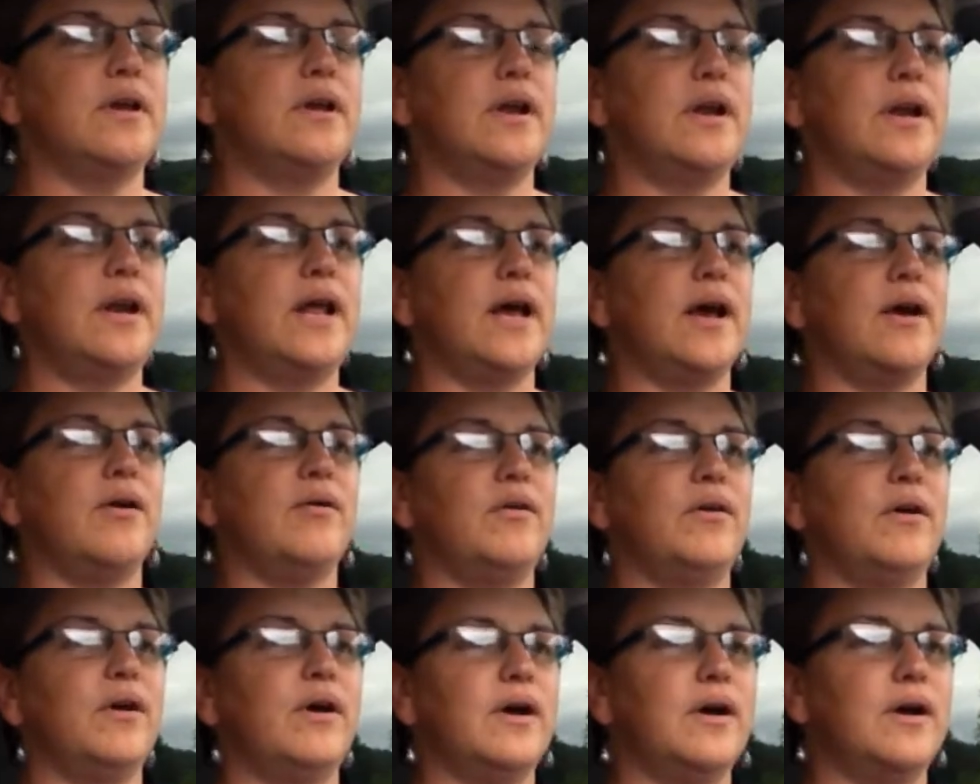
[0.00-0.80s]

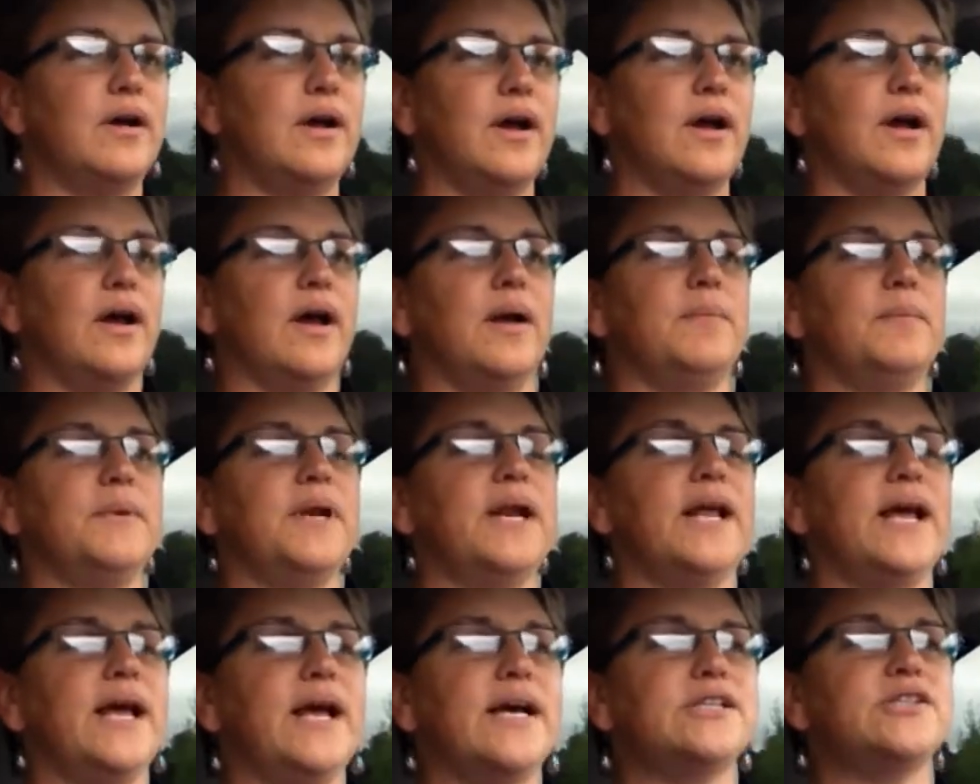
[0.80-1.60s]
Now, I'm
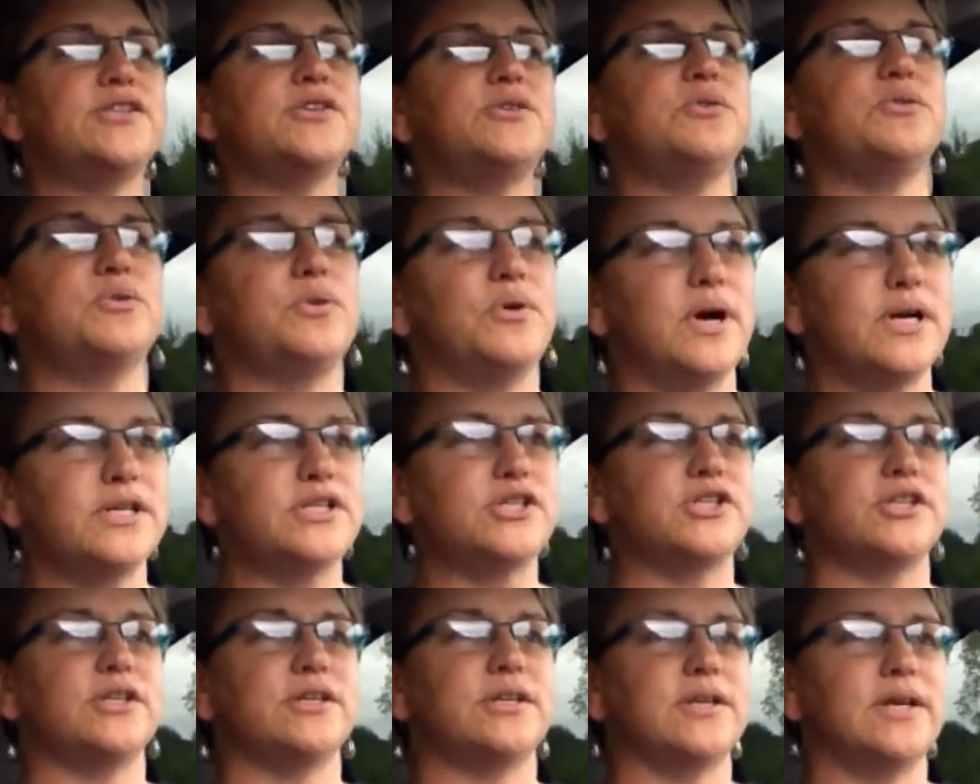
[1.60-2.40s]
going to ask you a
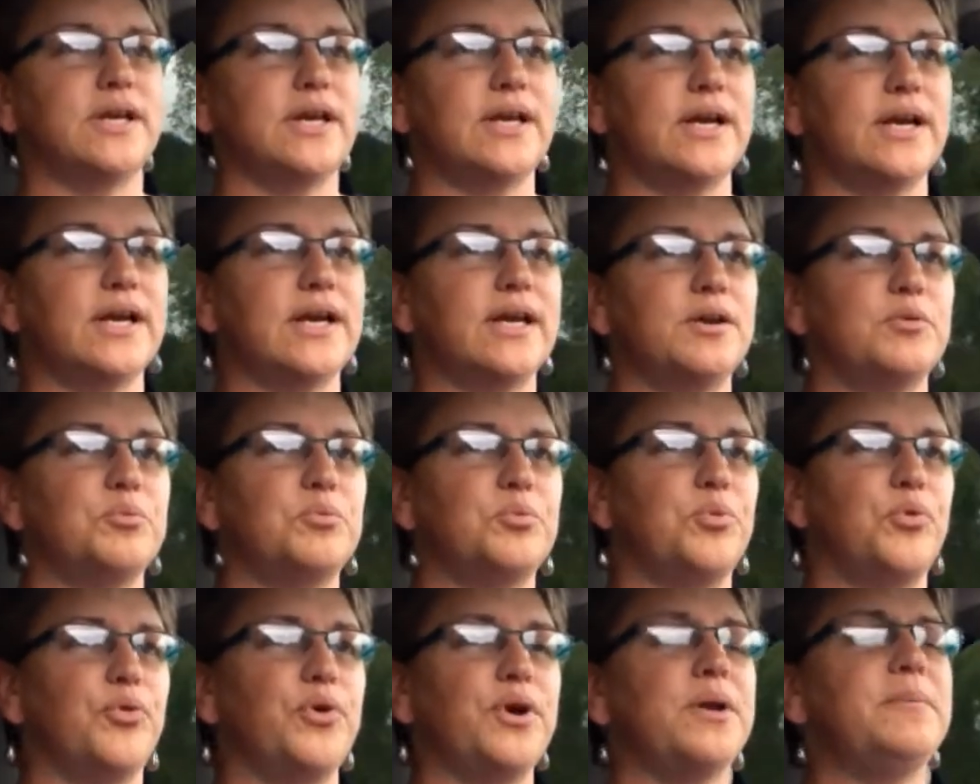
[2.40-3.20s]
question, and I
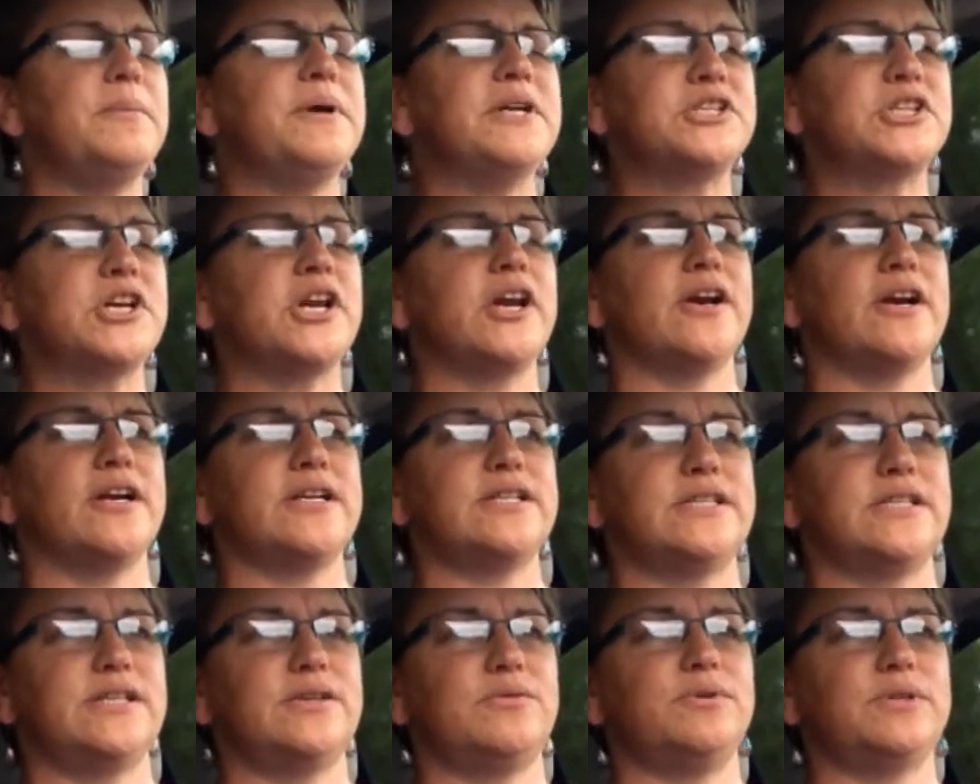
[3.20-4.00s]
can pretty much
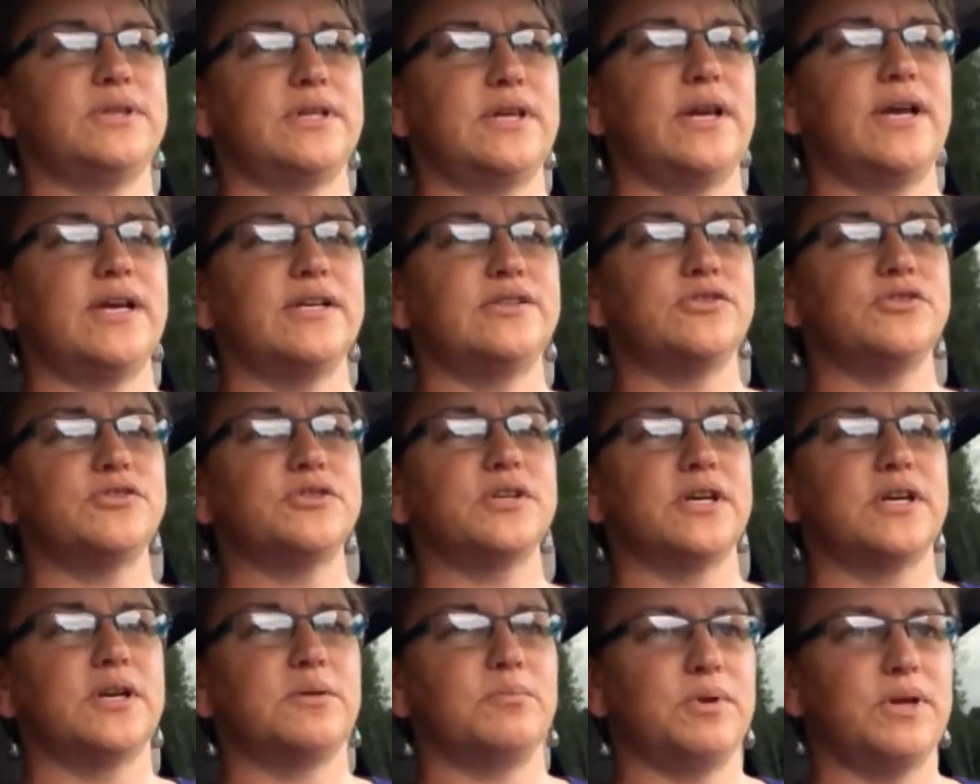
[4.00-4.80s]
guarantee what the answer is
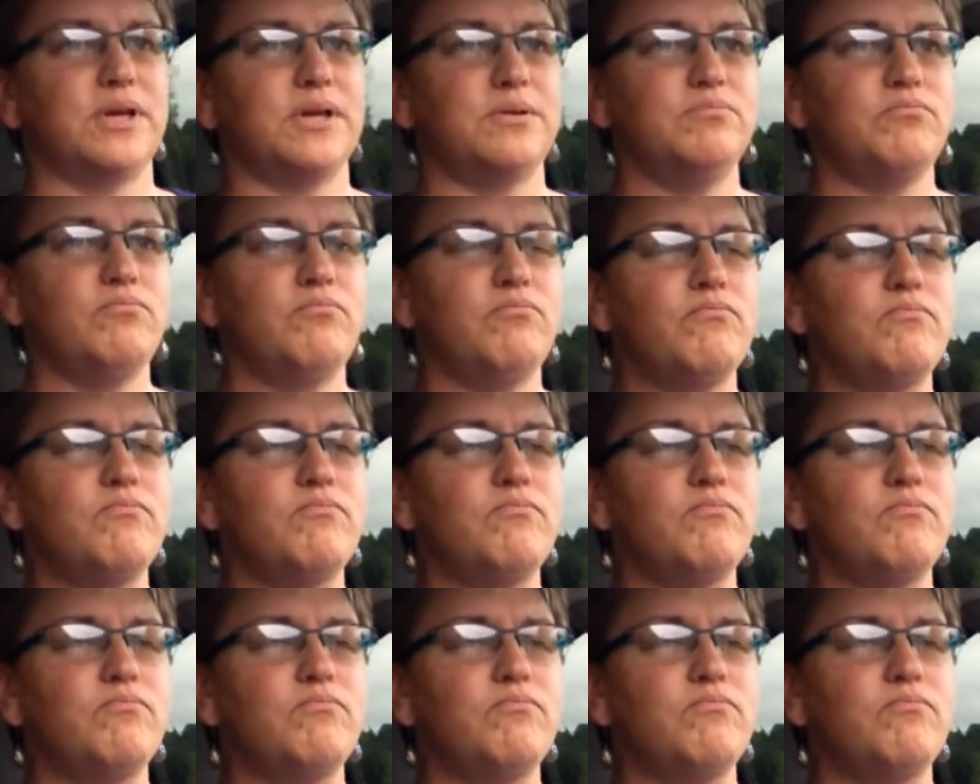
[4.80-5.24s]
going to be.